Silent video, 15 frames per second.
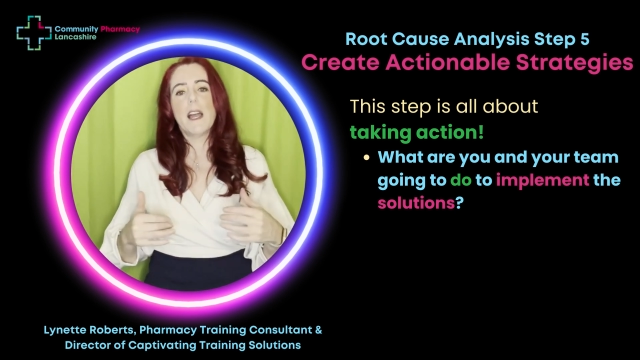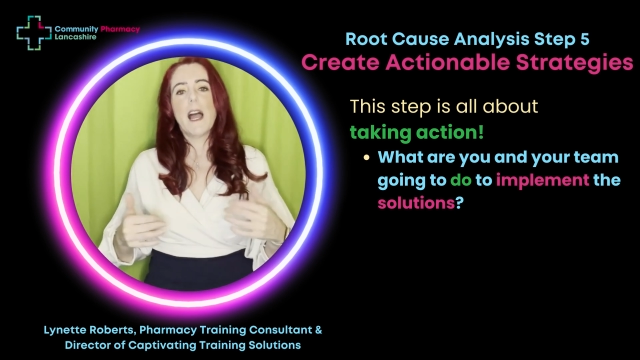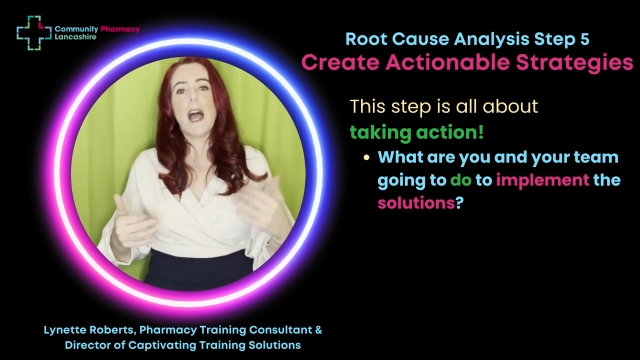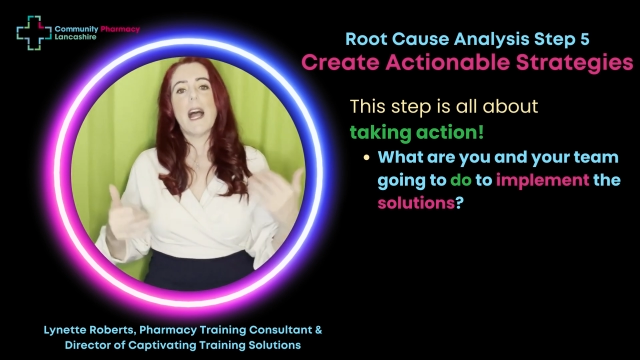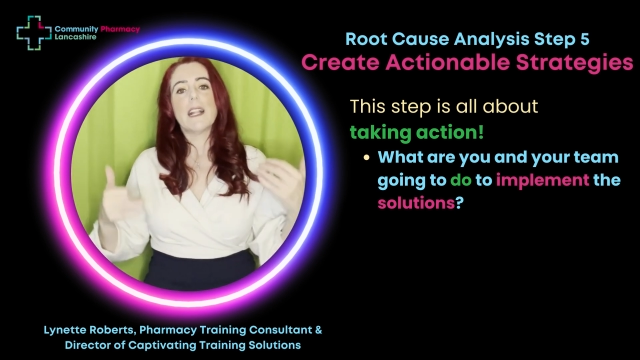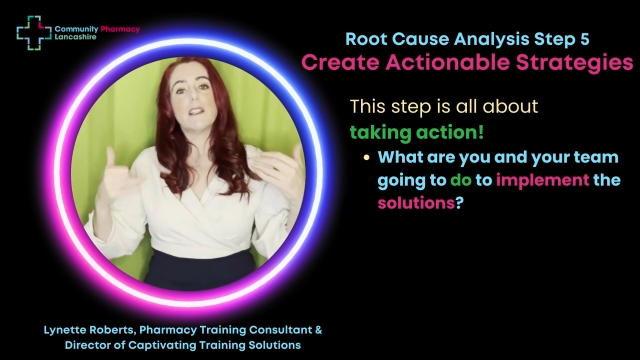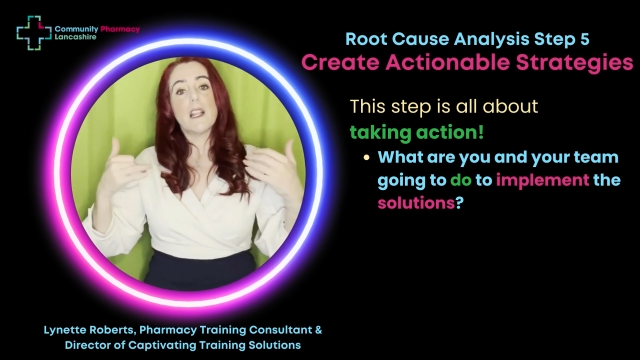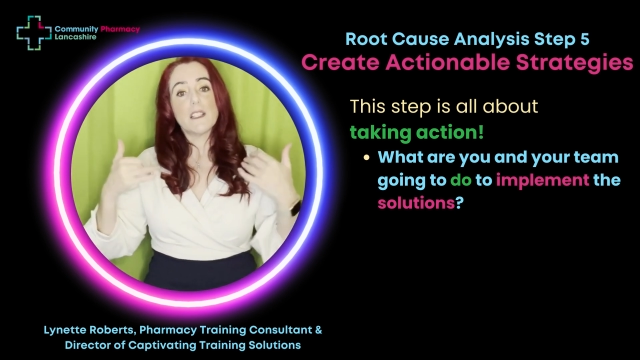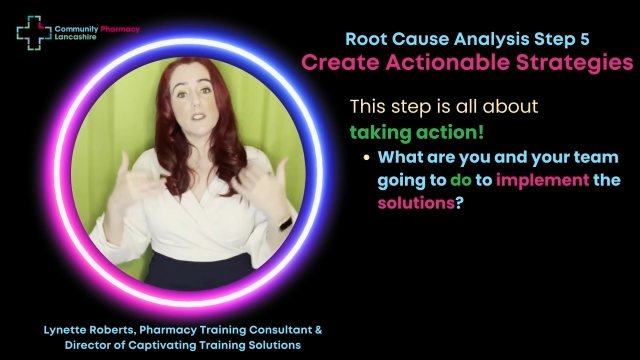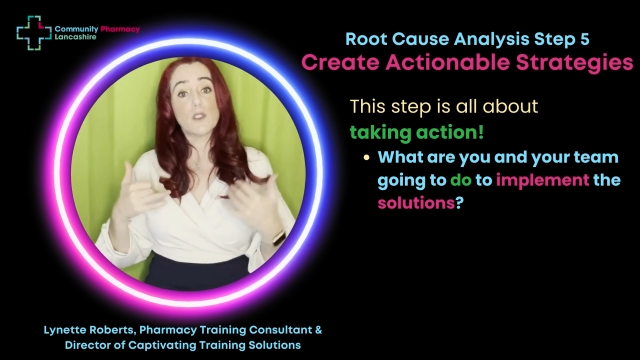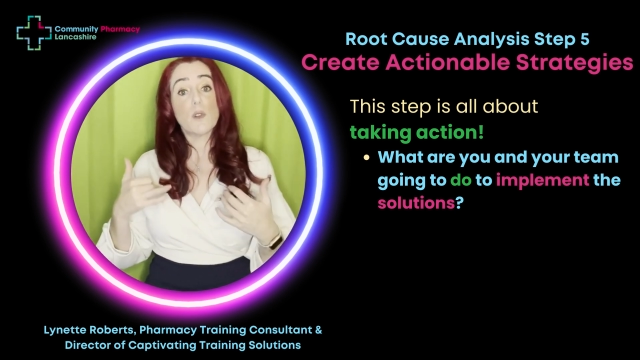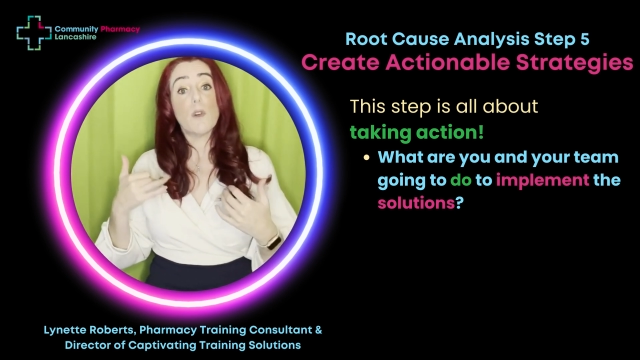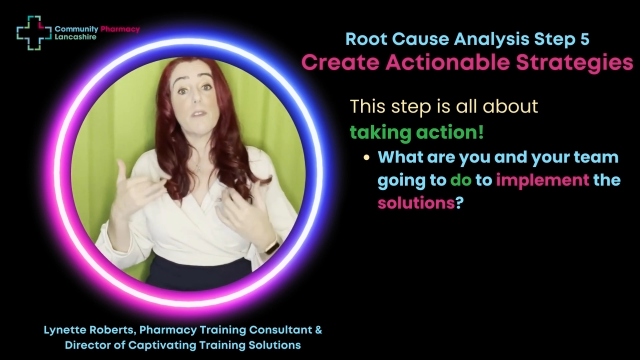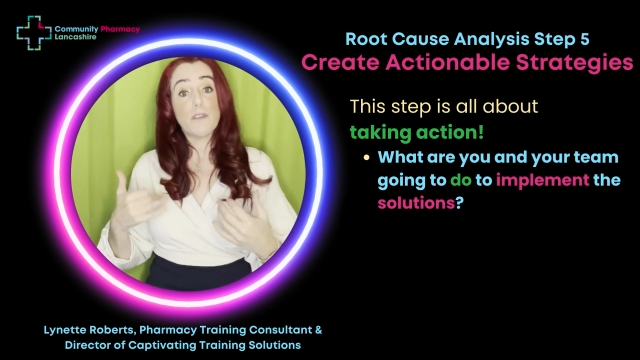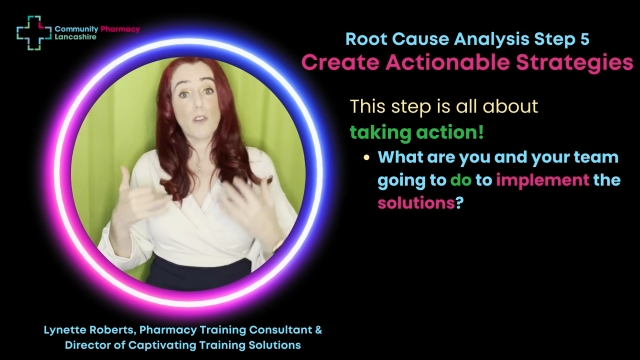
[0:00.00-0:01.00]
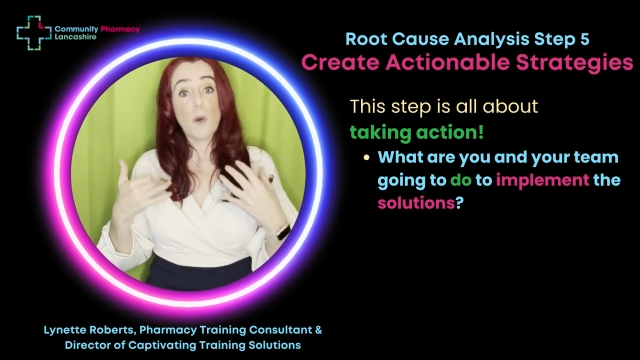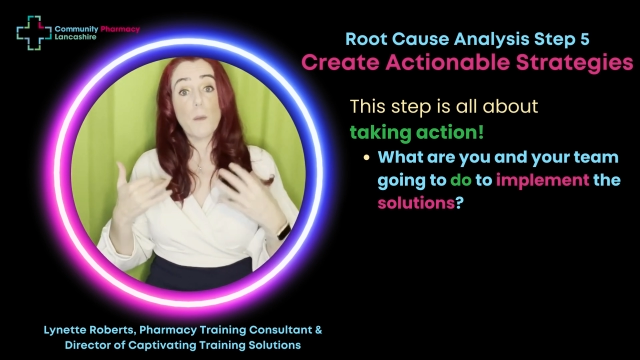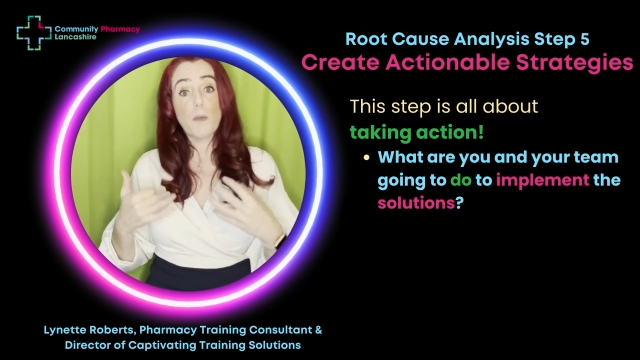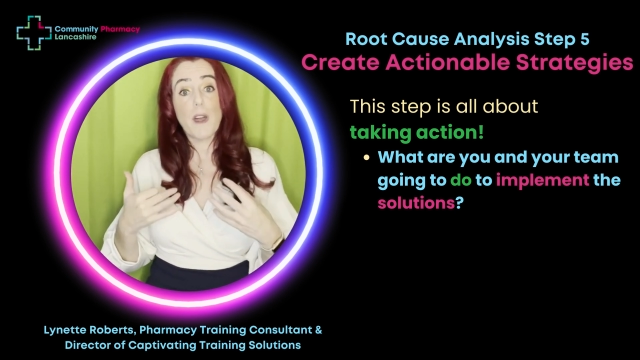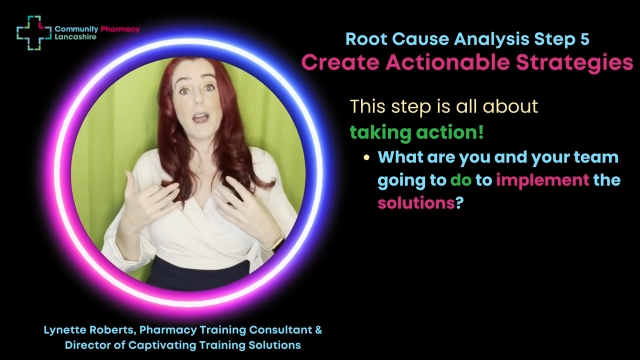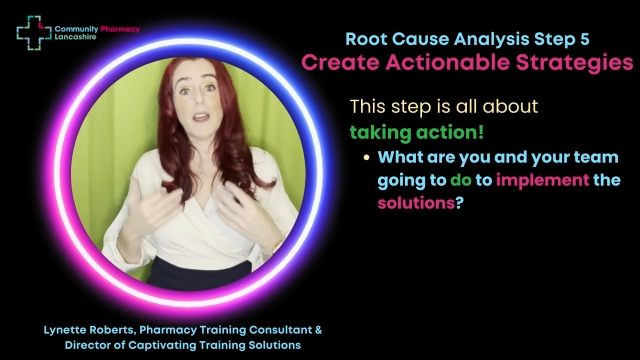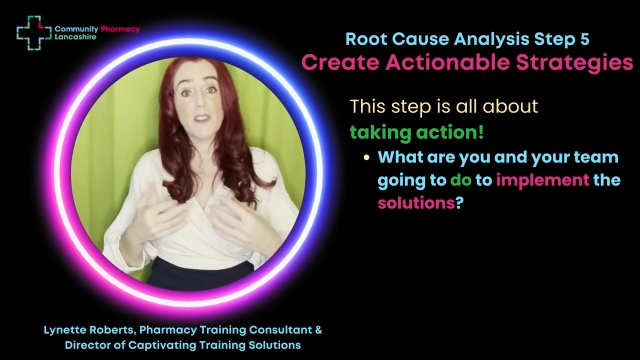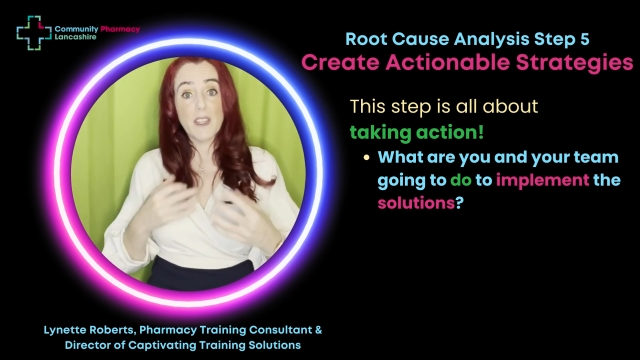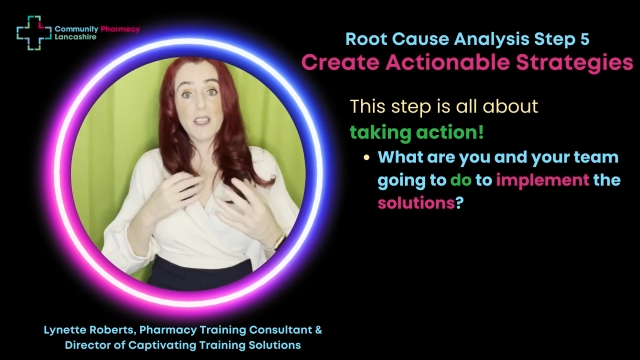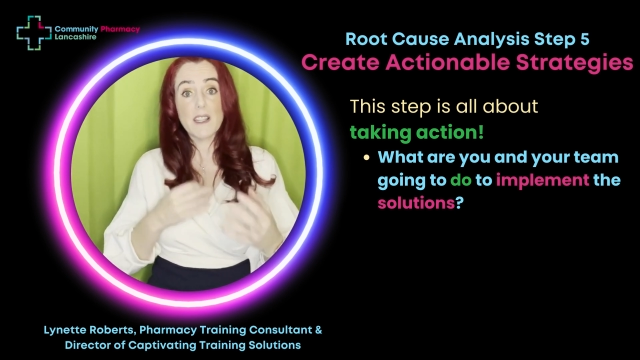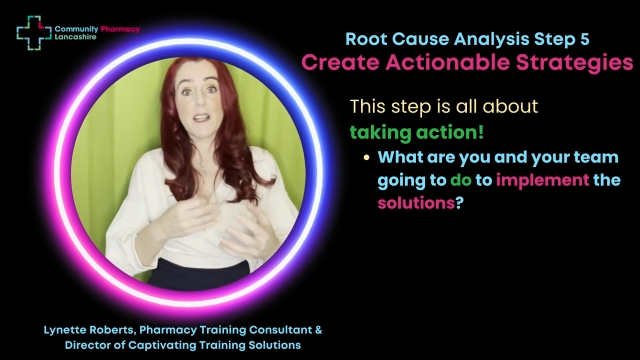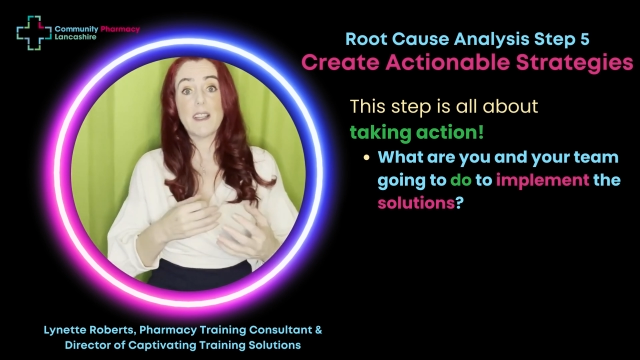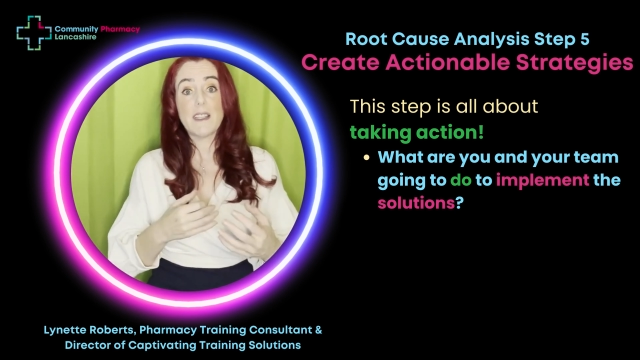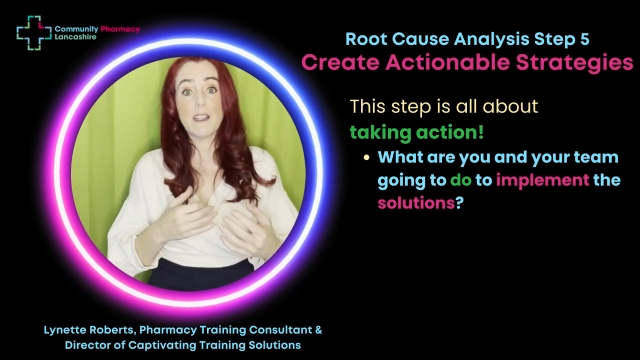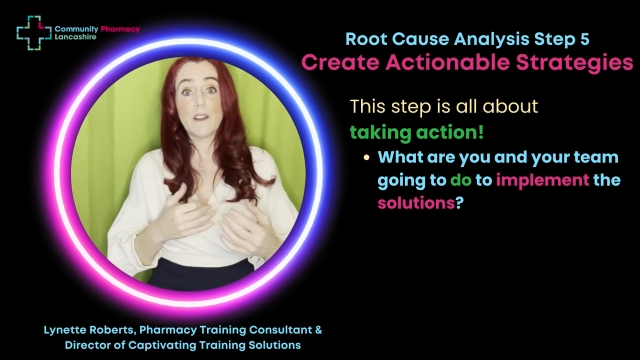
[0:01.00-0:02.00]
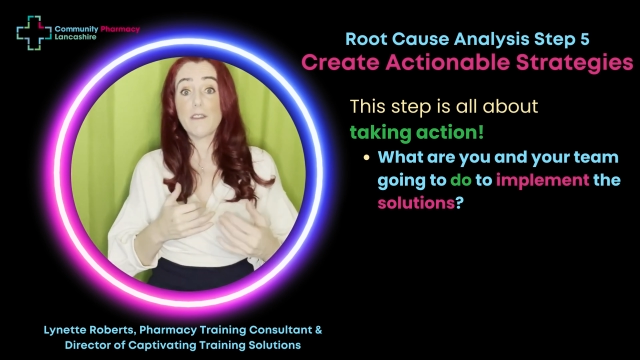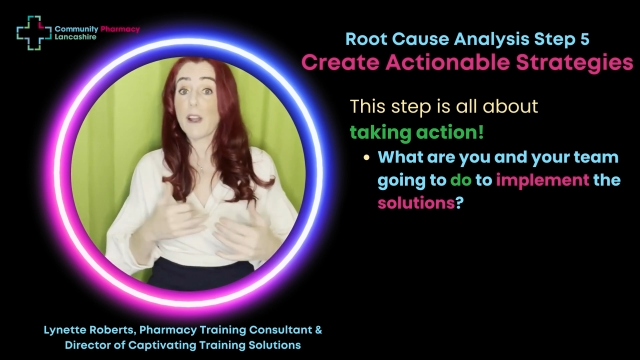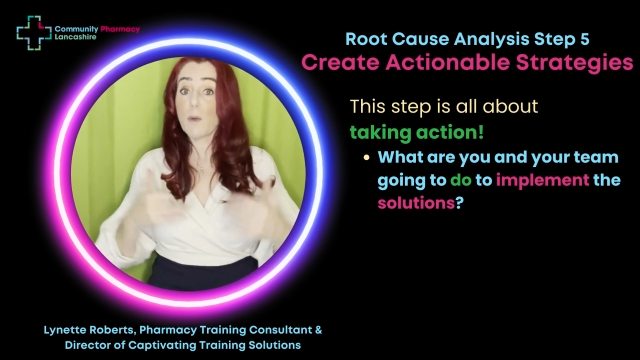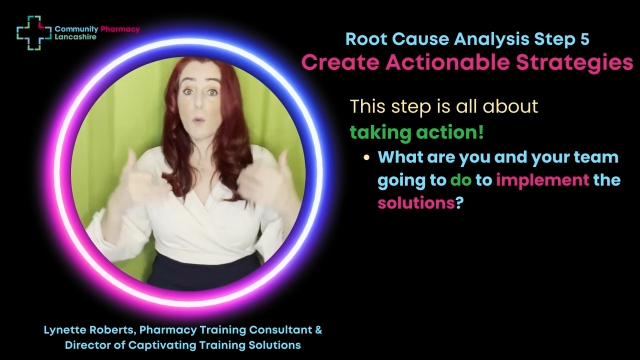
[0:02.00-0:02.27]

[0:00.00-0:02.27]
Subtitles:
And so from that, they could identify,